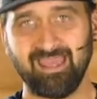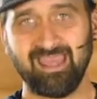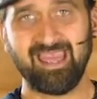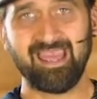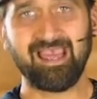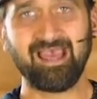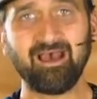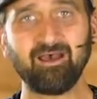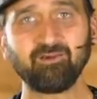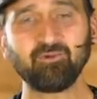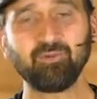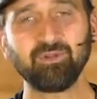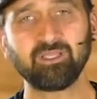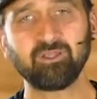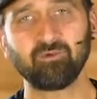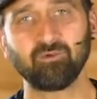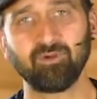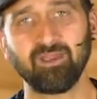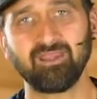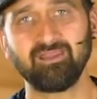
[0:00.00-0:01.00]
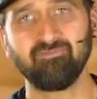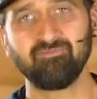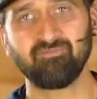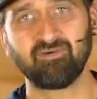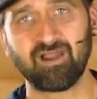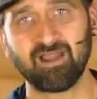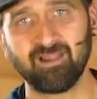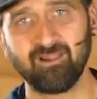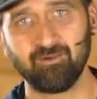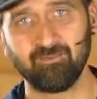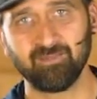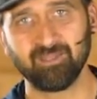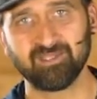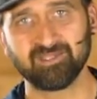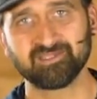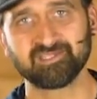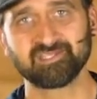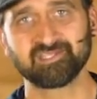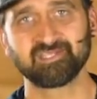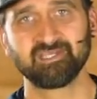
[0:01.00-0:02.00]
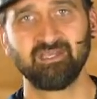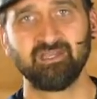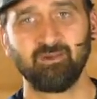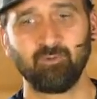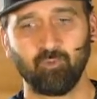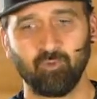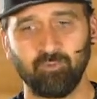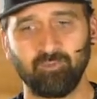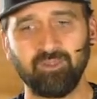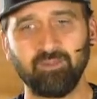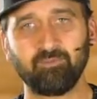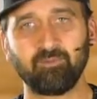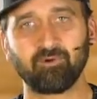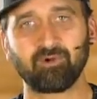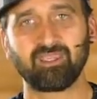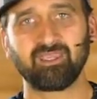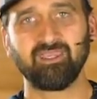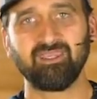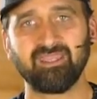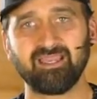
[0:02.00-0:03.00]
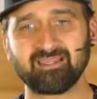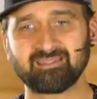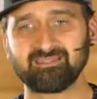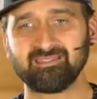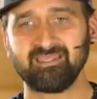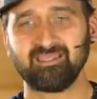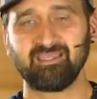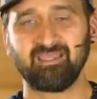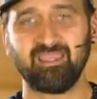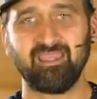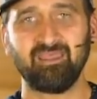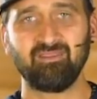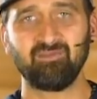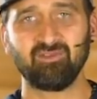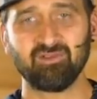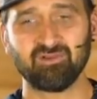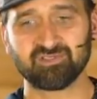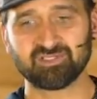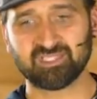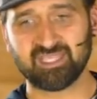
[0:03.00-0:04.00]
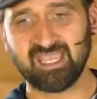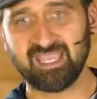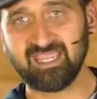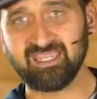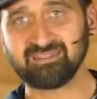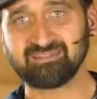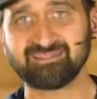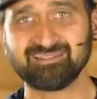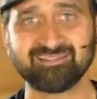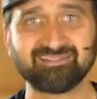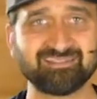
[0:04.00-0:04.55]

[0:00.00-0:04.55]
how do we create environments where people are connecting in those 8 to